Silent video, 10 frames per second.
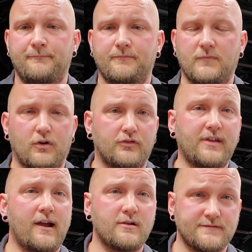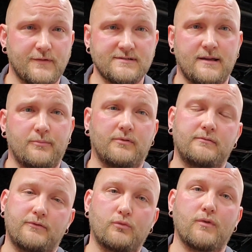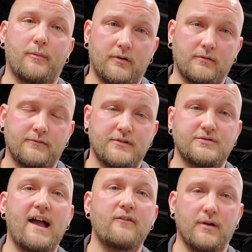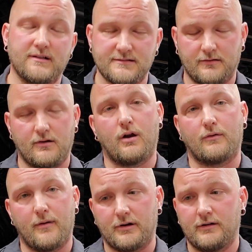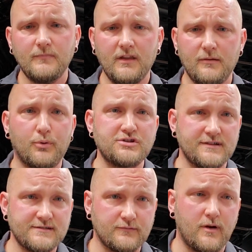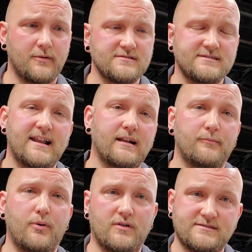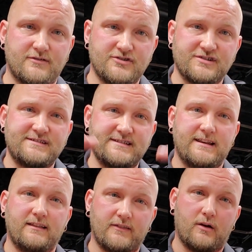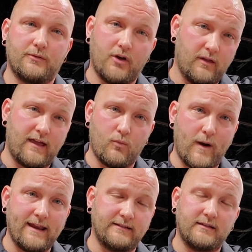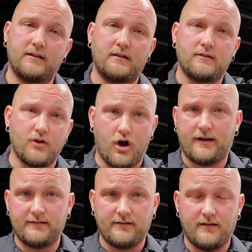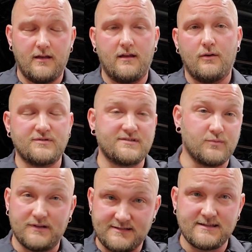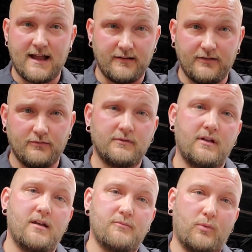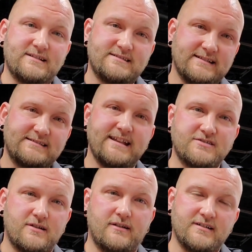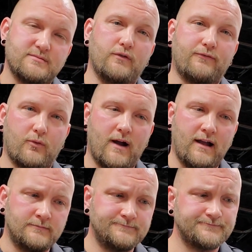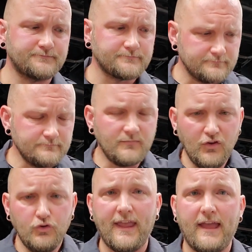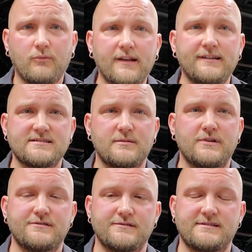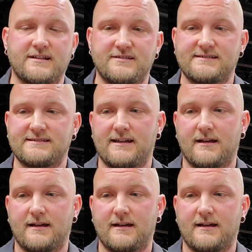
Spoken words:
Your tires, for example, they're rubber. The drive belts on the car are rubber. Bushings are rubber. There's a lot of components that are just sitting there with all that weight on it, which is what it's designed to do. But when it sits stationary and doesn't move for a while, you can run into some issues such as